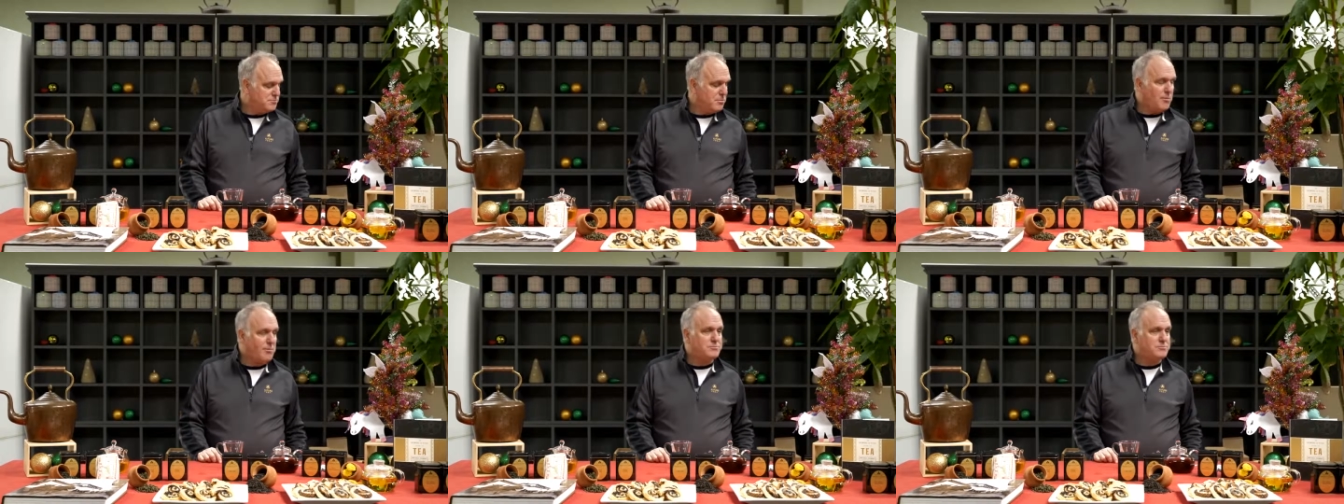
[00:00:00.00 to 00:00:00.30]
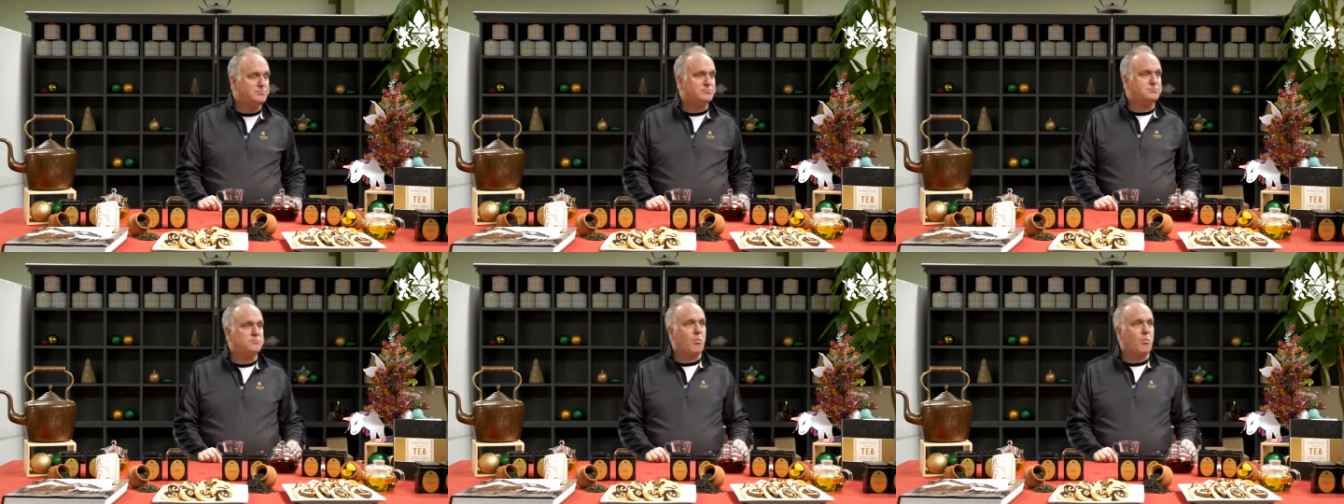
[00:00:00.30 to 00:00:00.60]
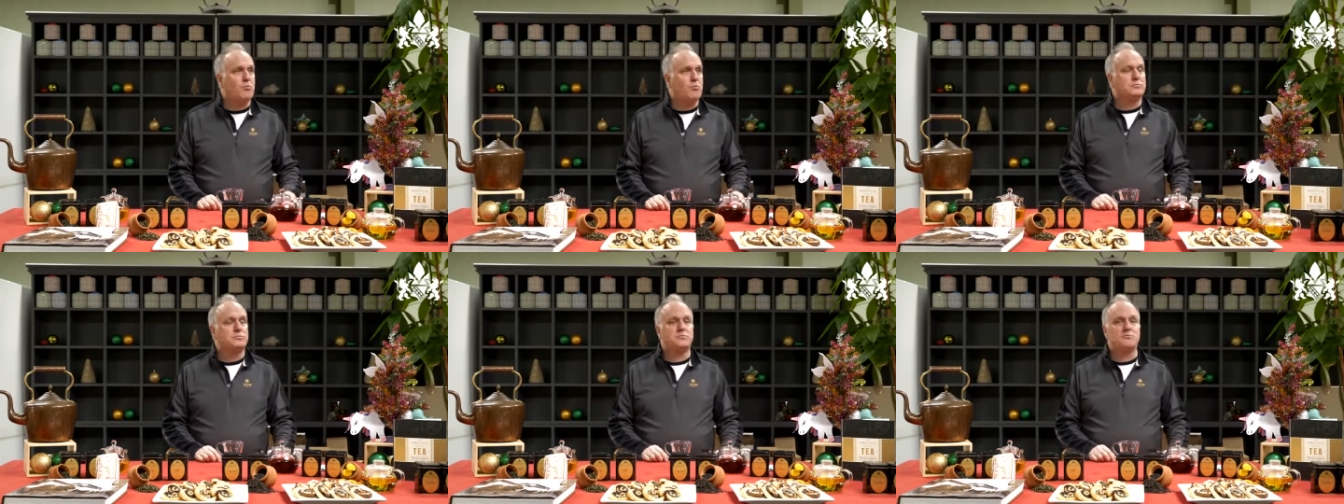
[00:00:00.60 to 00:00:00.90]
I think
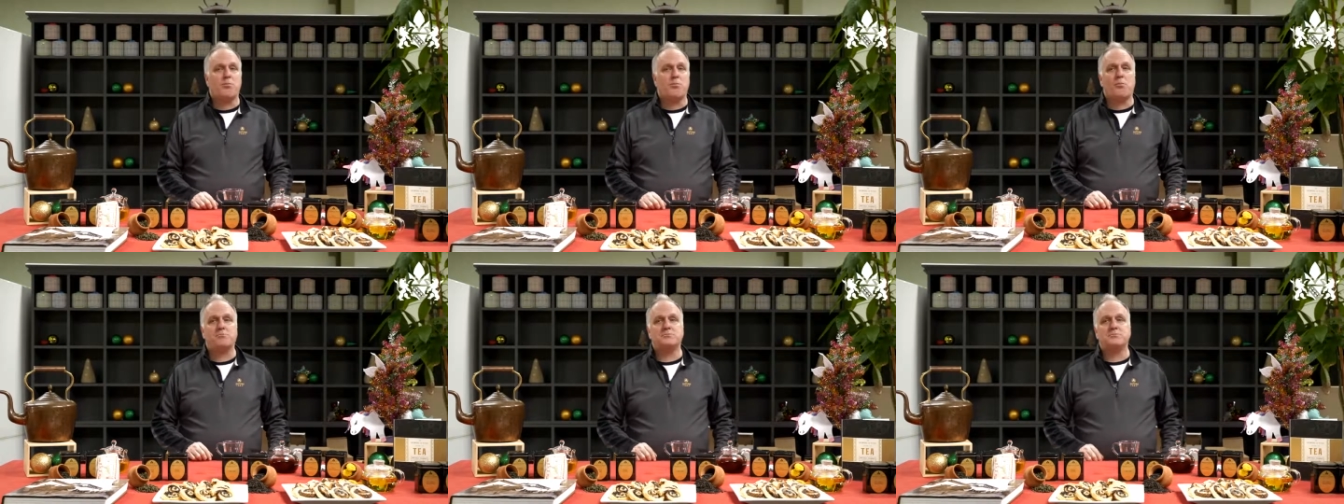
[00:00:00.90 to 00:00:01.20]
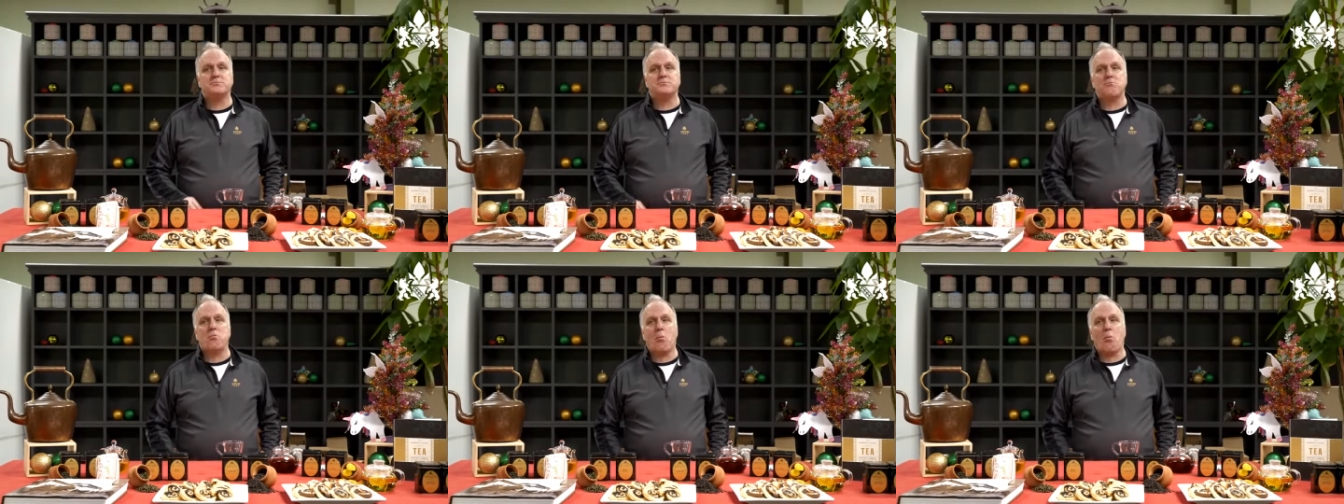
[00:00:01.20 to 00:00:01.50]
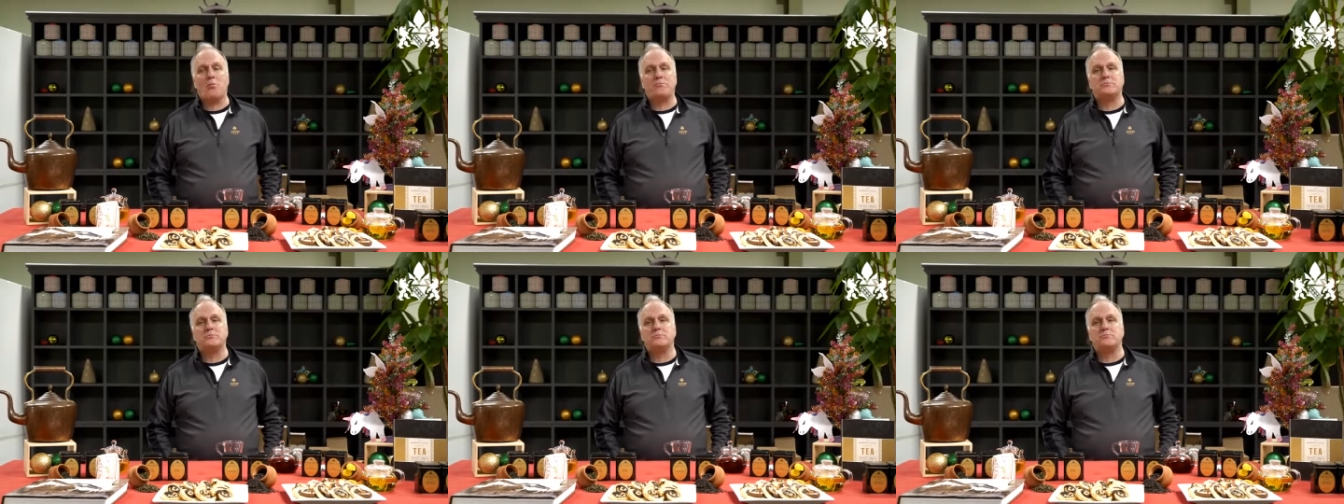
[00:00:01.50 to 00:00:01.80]
that's what everyone thought, but
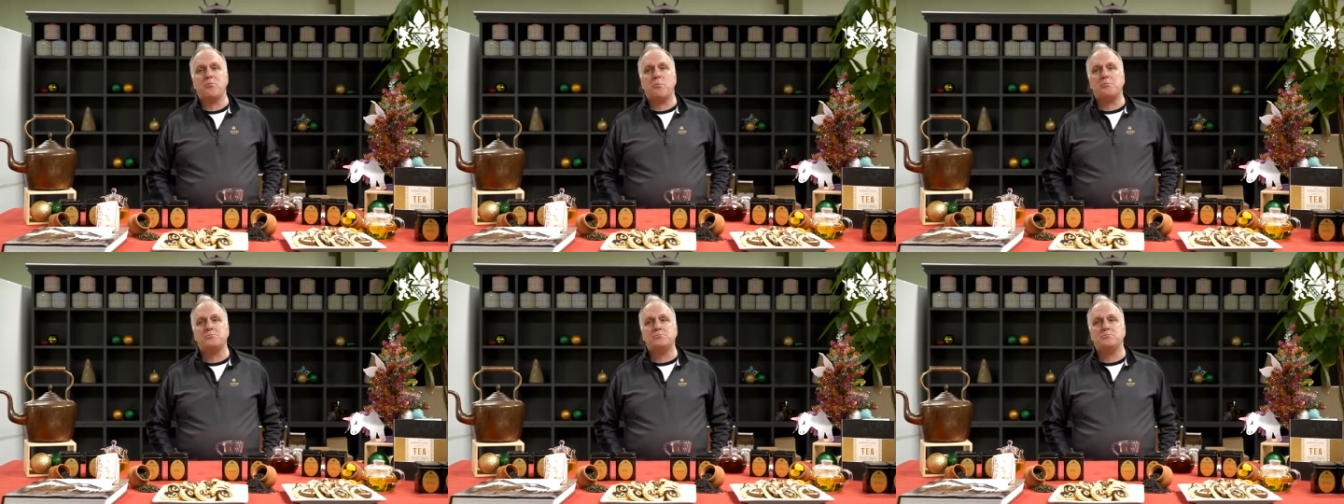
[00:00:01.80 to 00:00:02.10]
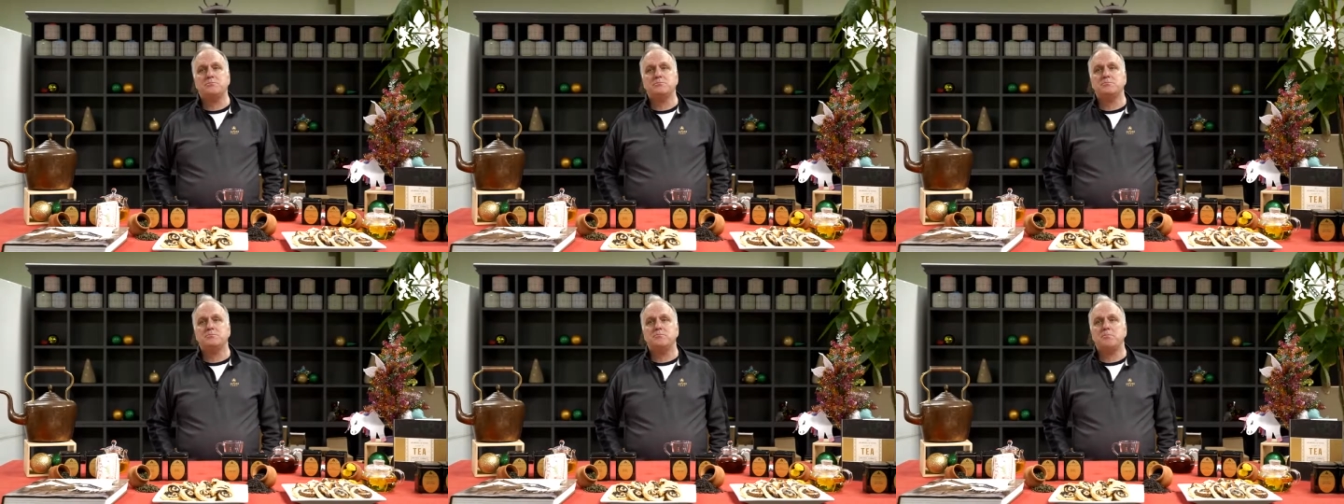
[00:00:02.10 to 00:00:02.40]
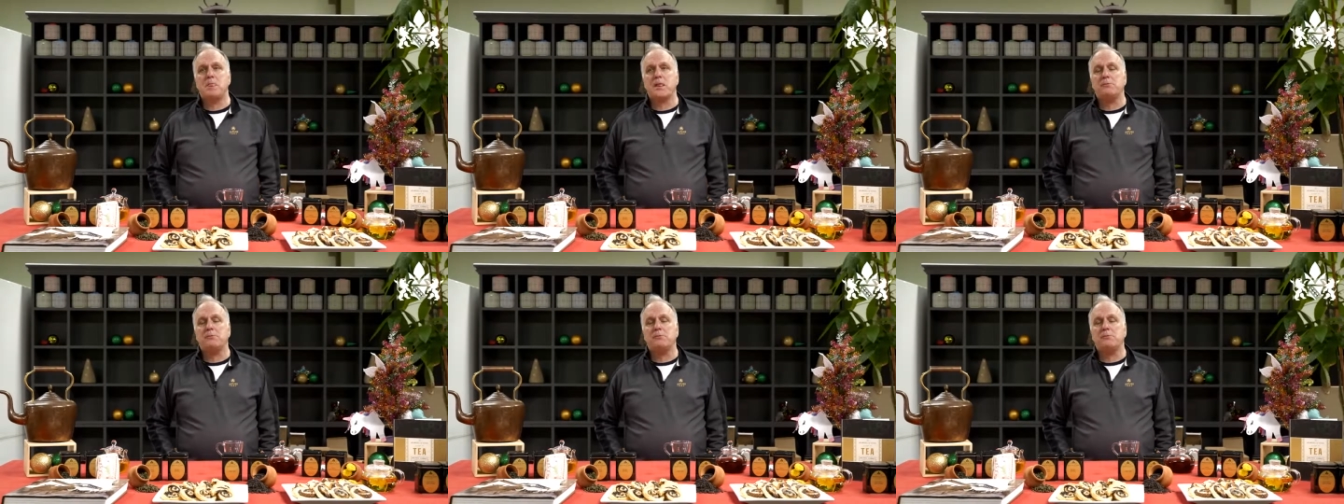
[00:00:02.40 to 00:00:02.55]
you, Mike.